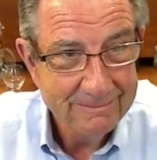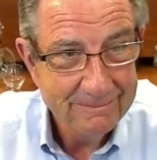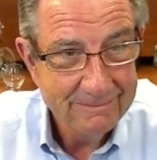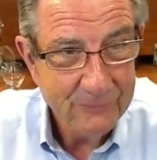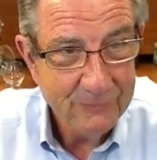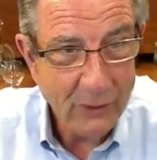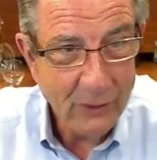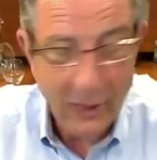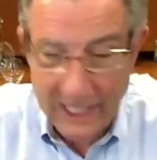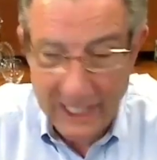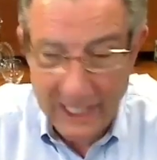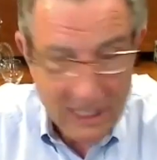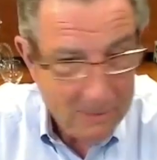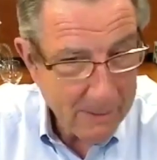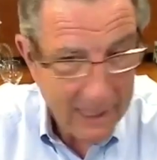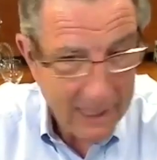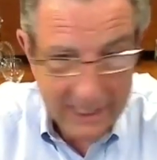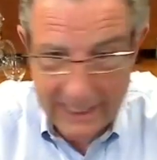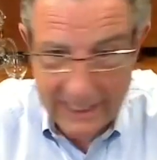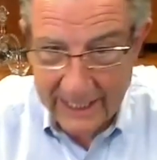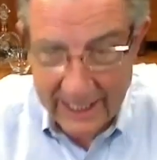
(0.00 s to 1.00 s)
For
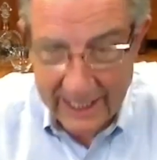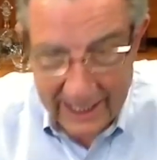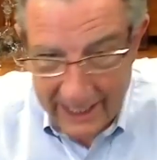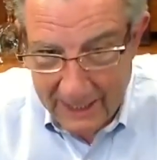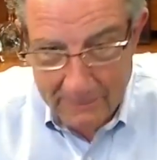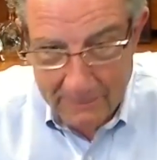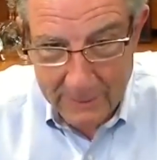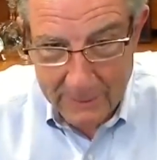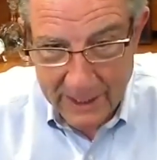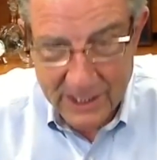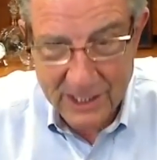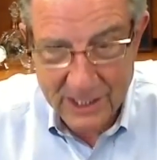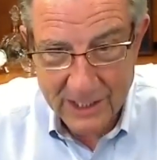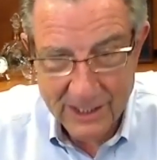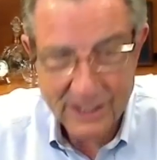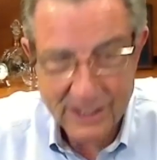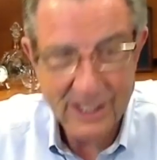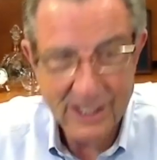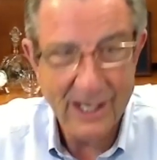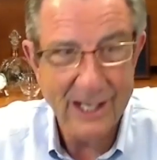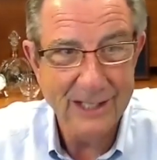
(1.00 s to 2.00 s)
anybody to get any business
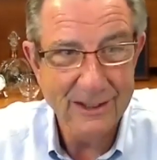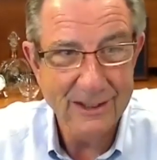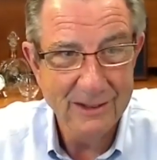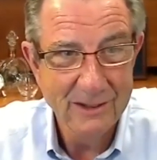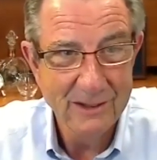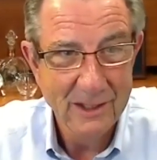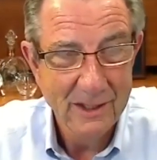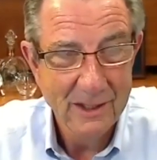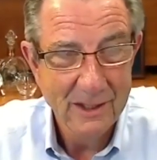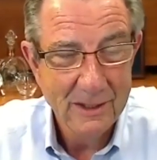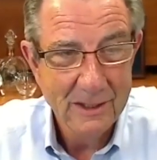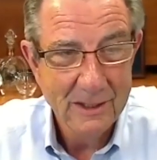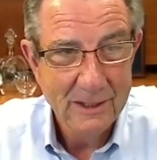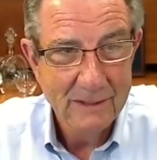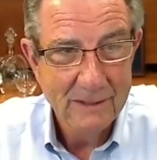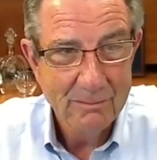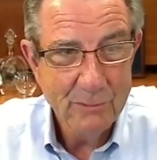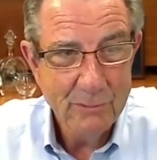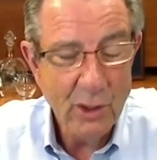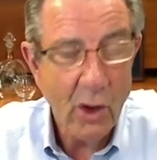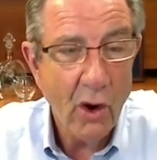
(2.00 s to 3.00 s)
done,
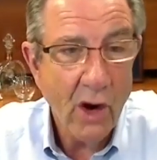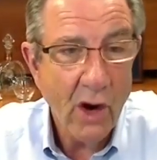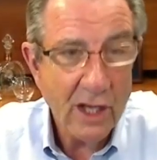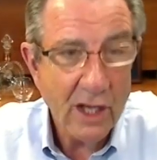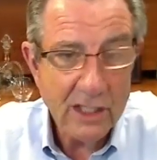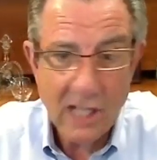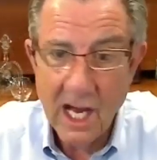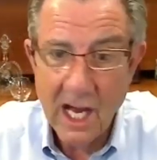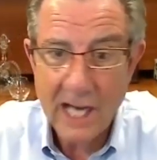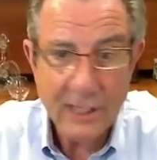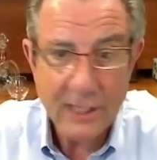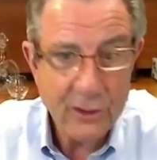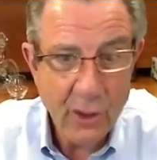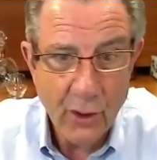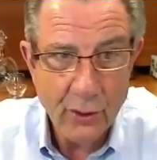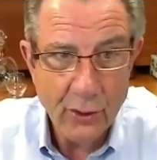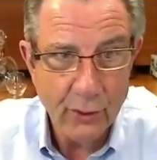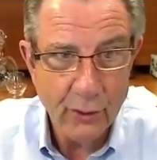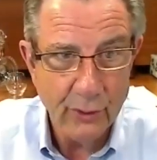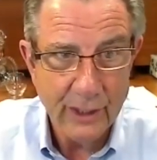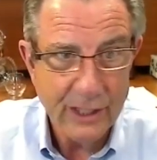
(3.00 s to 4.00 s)
online
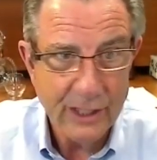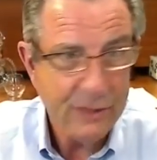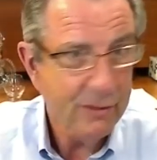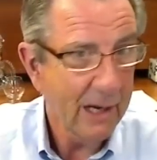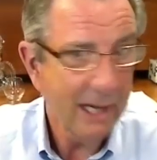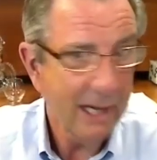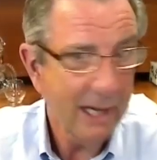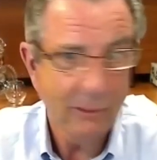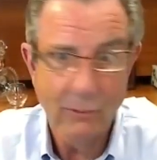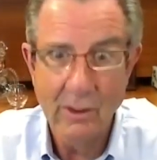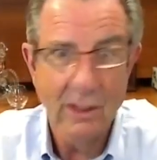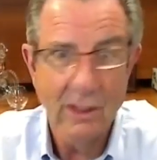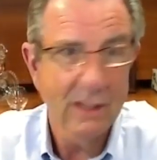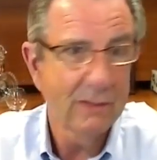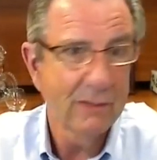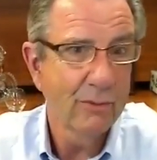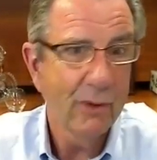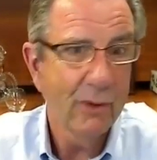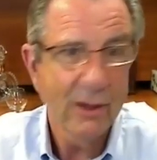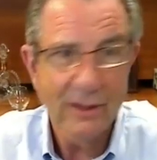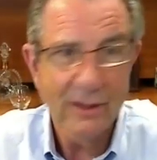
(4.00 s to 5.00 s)
notaries, right?
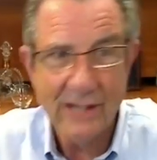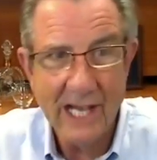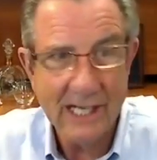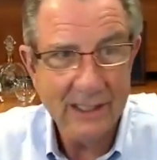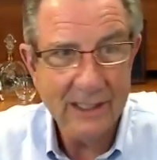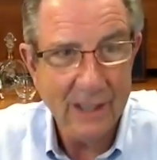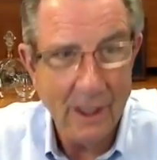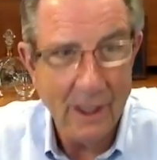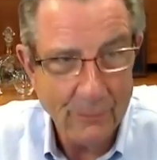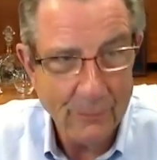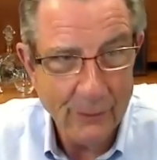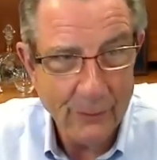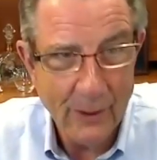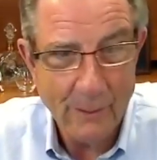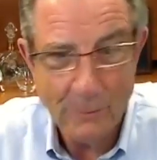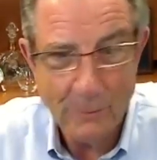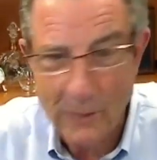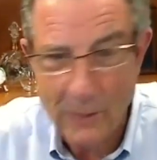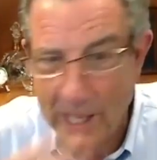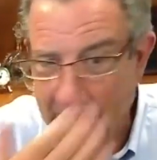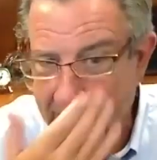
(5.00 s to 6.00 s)
Where'd that come from,
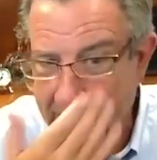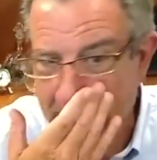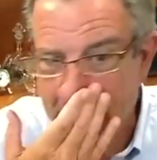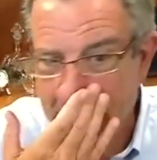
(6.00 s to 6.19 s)
right?